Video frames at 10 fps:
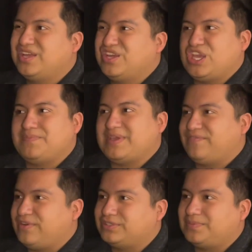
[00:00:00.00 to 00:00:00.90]
He made
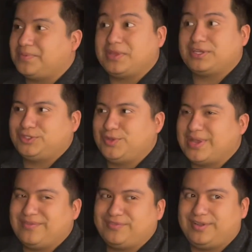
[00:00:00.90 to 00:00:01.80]
videos about me. I'll show you
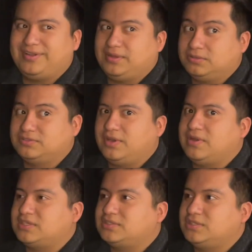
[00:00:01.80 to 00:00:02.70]
after. It was very
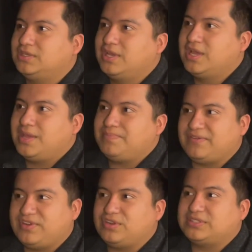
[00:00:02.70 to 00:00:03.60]
nasty. He
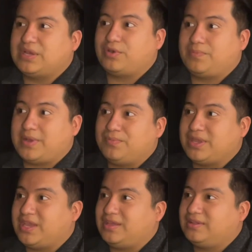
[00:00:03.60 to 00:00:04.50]
made videos that were about
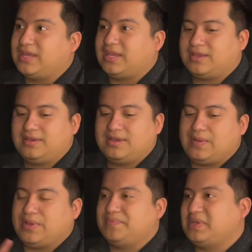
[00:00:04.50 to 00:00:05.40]
me, like
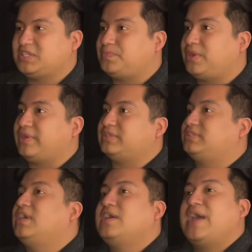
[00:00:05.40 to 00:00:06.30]
how I'm experienced.